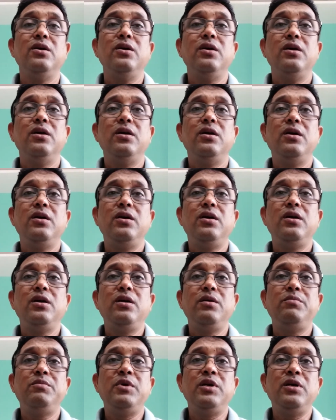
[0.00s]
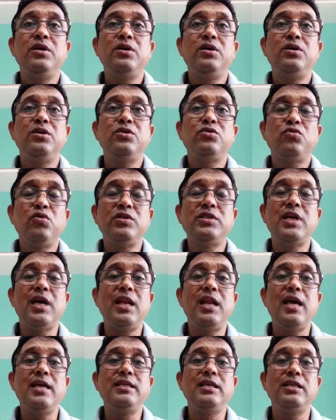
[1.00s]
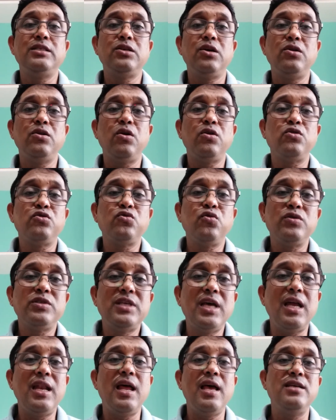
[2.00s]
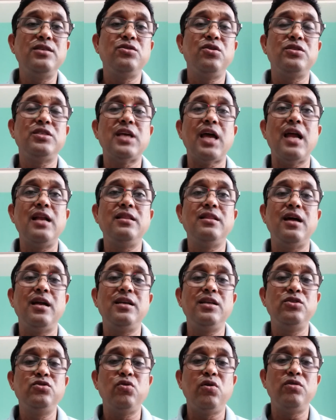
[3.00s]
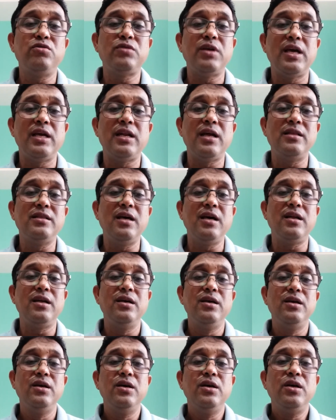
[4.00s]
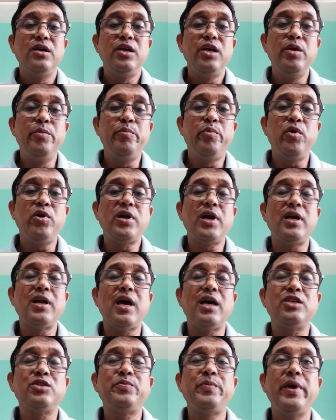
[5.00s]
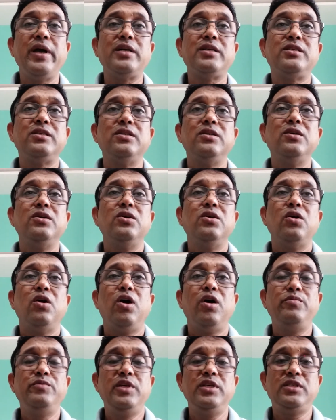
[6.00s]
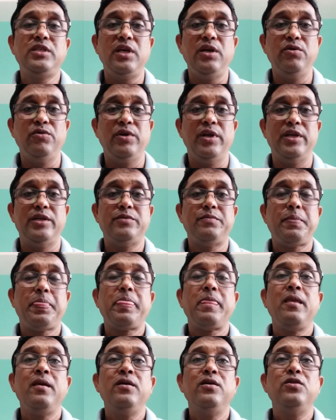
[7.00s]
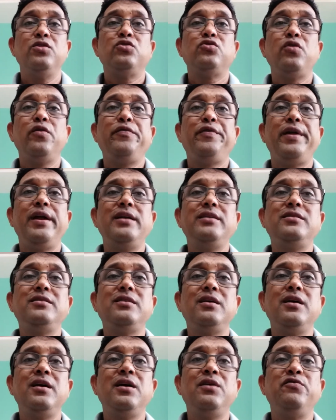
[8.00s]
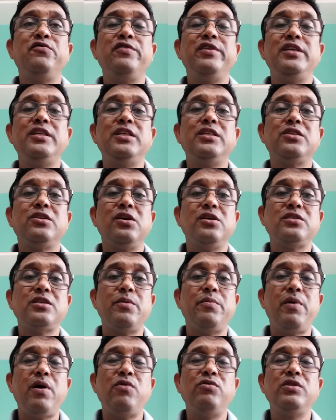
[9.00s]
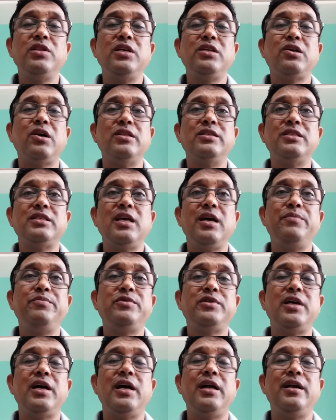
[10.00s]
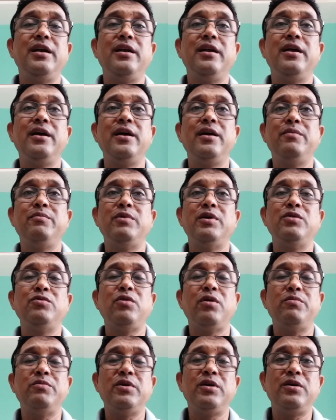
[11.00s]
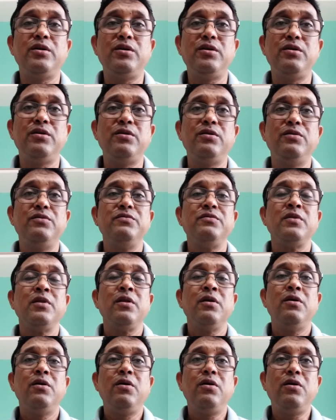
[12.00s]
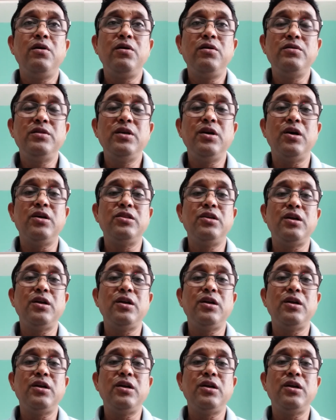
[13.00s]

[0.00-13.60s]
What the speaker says: socialization or socialize the child. That is also another important aspect of this unit. So friends, we discuss about the concept and the other